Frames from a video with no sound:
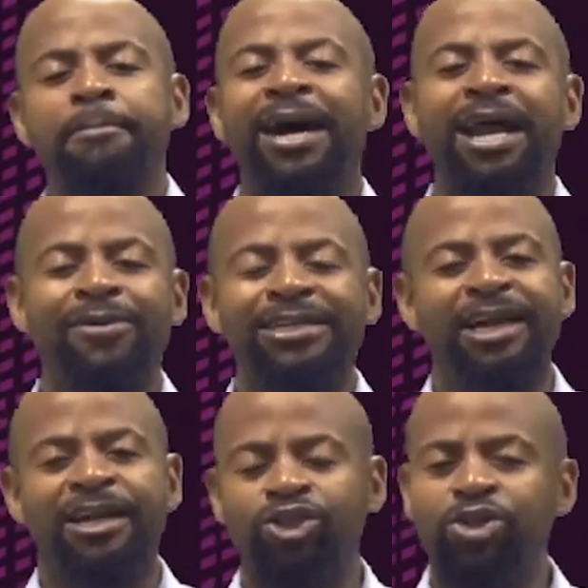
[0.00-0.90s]
but I
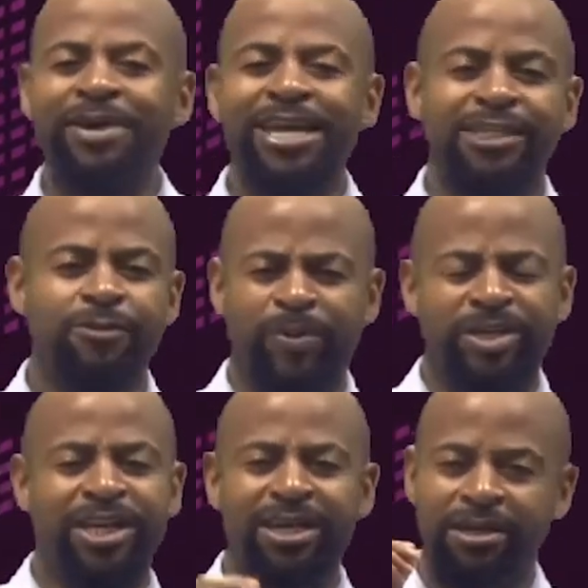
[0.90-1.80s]
want us to make a
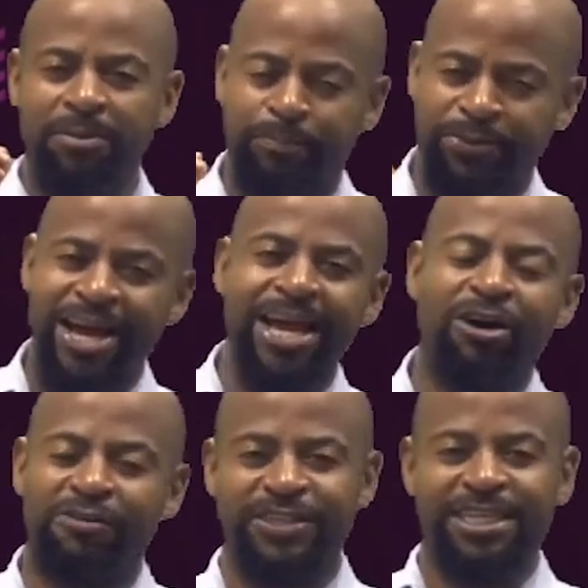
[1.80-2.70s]
special prayer
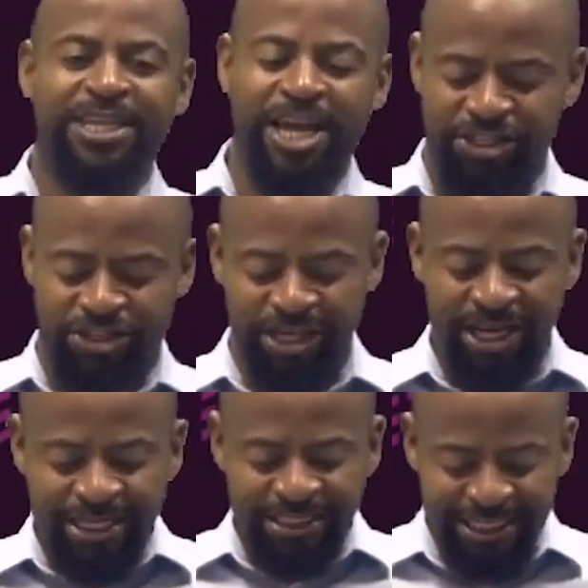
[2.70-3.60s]
of dedication,
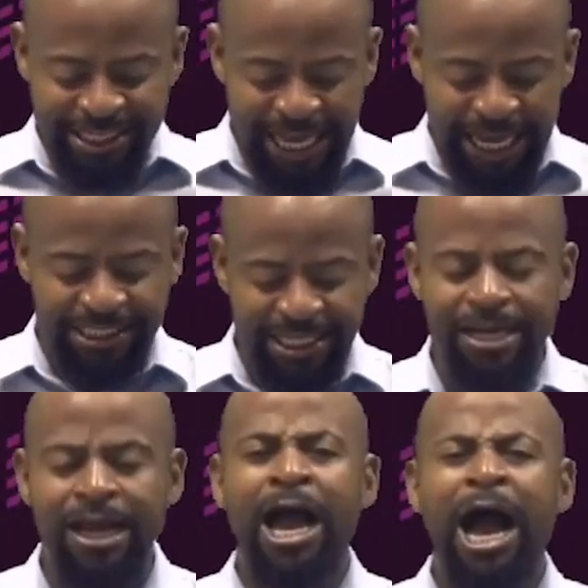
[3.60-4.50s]
dedicating